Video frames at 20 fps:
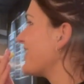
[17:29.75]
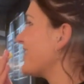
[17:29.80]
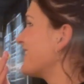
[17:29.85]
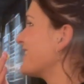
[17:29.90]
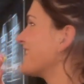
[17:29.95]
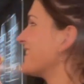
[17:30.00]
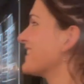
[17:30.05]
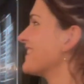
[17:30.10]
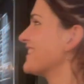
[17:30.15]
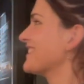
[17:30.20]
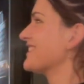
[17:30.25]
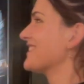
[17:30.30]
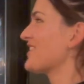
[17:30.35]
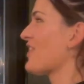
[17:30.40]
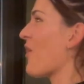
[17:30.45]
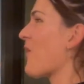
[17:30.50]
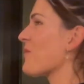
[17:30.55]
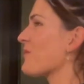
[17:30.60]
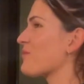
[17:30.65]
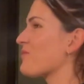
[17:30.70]
What's the name?
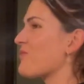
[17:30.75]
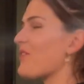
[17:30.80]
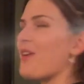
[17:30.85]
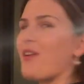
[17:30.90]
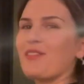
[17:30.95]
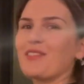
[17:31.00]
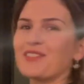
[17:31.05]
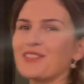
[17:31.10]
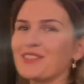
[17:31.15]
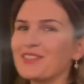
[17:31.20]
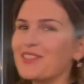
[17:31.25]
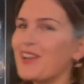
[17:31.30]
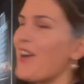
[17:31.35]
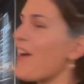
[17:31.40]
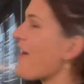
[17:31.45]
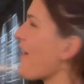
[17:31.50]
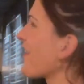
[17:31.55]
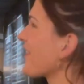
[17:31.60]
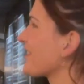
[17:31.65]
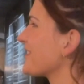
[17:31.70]
So I
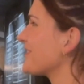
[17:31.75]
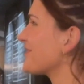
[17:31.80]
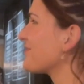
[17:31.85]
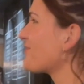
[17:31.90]
can see.